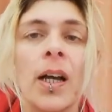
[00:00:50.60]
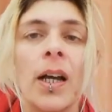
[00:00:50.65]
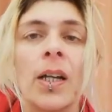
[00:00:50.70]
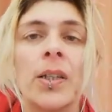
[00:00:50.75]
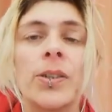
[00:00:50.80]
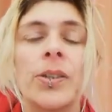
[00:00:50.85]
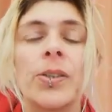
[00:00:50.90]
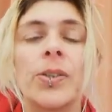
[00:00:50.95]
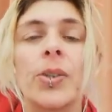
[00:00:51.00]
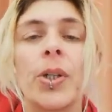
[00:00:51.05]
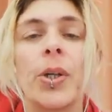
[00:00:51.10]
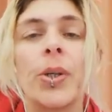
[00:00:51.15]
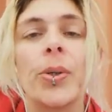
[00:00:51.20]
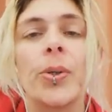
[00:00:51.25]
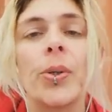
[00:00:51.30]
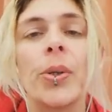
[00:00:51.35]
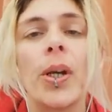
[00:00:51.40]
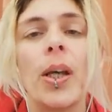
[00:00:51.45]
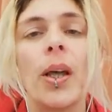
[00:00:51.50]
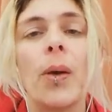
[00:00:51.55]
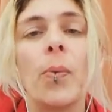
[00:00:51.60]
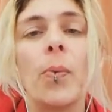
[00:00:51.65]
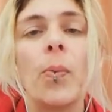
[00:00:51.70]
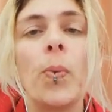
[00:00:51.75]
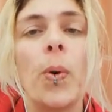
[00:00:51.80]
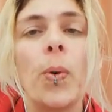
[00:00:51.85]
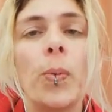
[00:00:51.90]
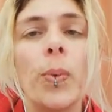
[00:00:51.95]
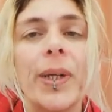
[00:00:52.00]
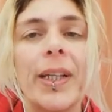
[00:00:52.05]
So
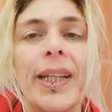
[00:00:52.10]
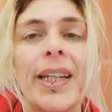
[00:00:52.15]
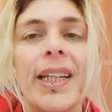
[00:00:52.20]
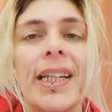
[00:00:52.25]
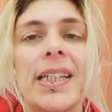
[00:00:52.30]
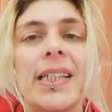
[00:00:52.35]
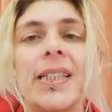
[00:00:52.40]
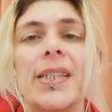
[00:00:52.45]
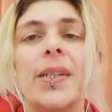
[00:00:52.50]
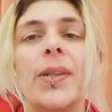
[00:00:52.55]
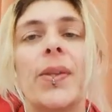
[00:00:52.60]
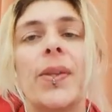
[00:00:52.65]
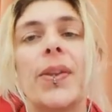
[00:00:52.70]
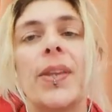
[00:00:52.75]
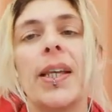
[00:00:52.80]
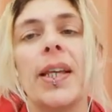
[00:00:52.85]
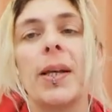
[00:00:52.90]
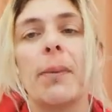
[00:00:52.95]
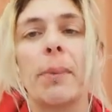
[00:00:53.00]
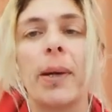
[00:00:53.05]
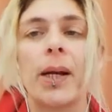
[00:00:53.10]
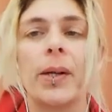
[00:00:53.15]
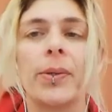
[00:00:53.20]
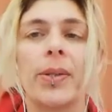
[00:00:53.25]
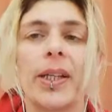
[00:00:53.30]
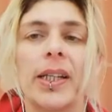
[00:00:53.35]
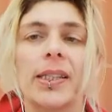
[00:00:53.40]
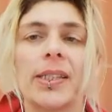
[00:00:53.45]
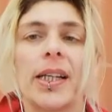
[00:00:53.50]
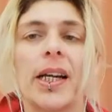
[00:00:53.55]
what we need to think about
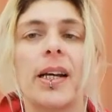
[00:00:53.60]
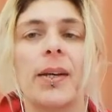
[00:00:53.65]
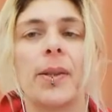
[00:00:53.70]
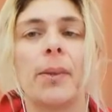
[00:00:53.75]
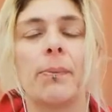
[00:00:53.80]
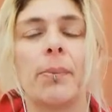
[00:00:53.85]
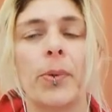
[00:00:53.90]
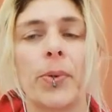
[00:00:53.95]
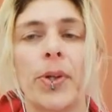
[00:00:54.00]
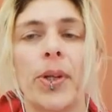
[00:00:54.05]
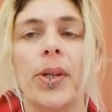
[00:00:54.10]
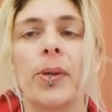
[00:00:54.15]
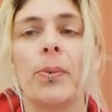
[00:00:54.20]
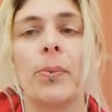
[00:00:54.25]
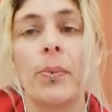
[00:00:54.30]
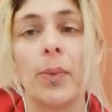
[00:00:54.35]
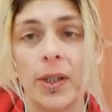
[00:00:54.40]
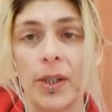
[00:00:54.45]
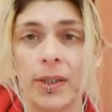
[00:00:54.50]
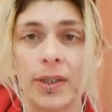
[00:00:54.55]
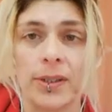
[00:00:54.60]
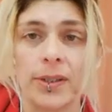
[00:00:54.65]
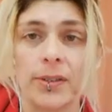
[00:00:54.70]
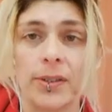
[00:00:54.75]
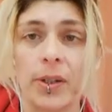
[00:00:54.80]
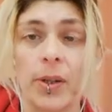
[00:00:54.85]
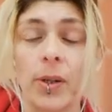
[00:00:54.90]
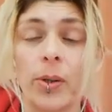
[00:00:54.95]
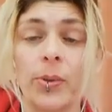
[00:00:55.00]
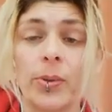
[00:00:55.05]
is how the body works as a
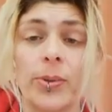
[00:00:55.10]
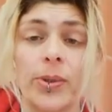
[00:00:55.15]
whole.